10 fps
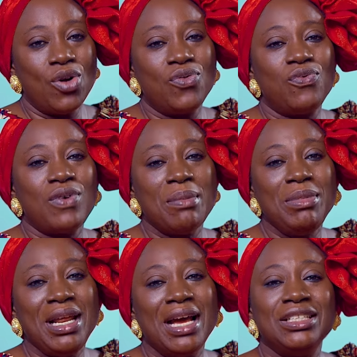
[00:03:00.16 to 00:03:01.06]
of
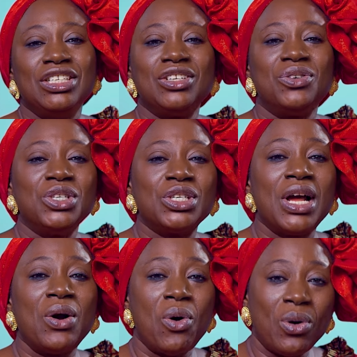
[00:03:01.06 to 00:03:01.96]
family and
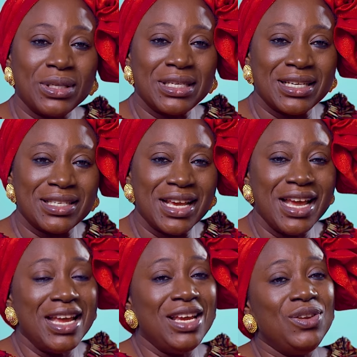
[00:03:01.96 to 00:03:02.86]
generational altars
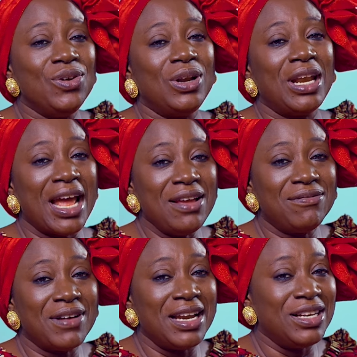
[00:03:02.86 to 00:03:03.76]
in your
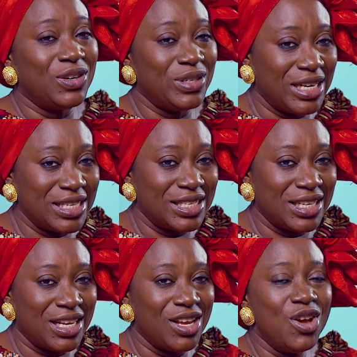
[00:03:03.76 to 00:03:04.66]
life and in your
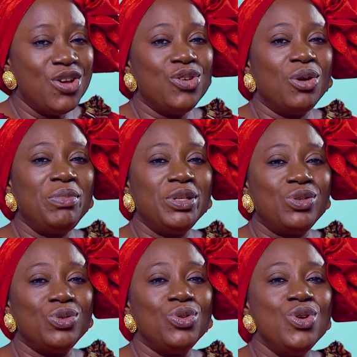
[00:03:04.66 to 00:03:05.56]
destiny. Number
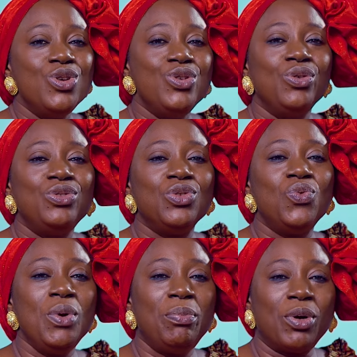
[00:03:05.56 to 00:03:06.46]
two, use the
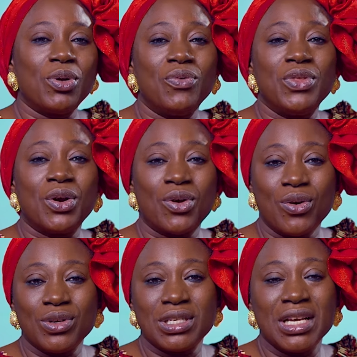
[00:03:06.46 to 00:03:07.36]
weapon of the
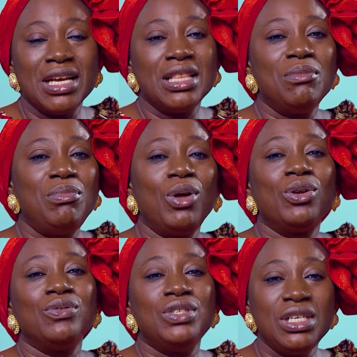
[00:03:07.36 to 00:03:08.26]
cross, the blood
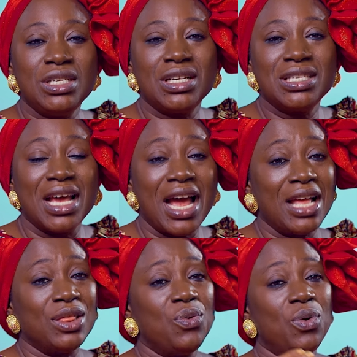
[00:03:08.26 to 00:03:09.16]
of Jesus,
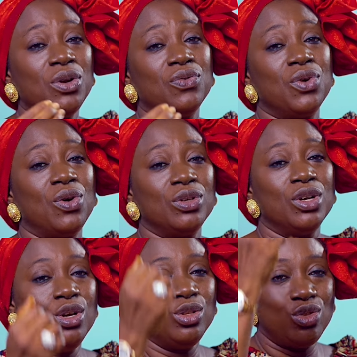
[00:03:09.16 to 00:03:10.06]
and the word of God
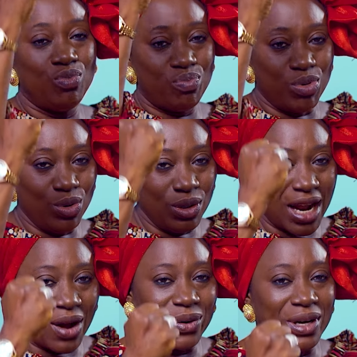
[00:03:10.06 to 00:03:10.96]
to pull
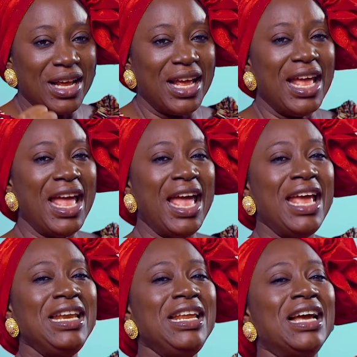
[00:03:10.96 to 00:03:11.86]
down
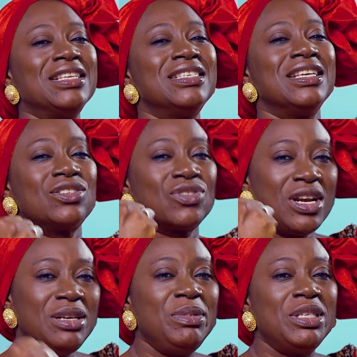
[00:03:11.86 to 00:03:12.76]
any ancestral
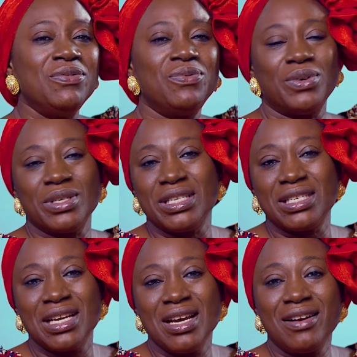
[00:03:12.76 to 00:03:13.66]
limiting
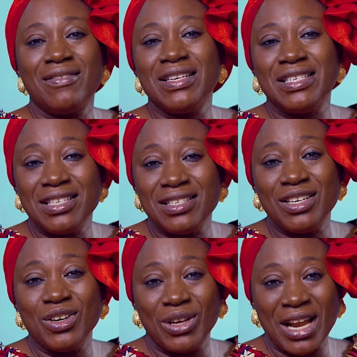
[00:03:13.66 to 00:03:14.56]
forces
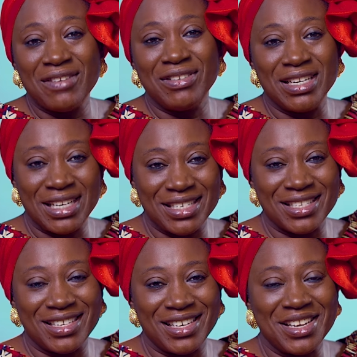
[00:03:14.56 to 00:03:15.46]
resisting your life and
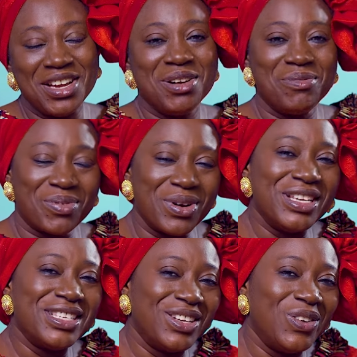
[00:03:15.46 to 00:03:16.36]
destiny.
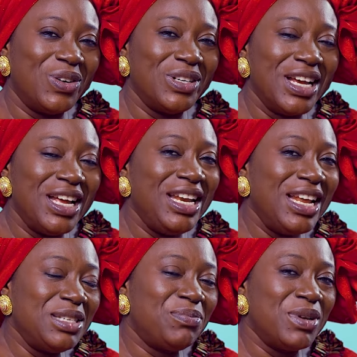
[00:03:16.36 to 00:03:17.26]
Praise the Lord.
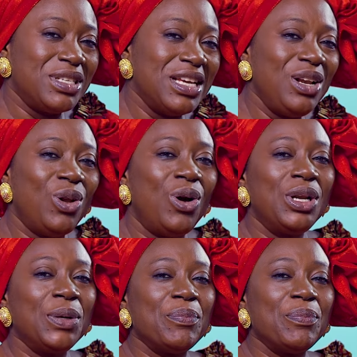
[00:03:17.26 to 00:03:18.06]
Let's pray. Say, Lord,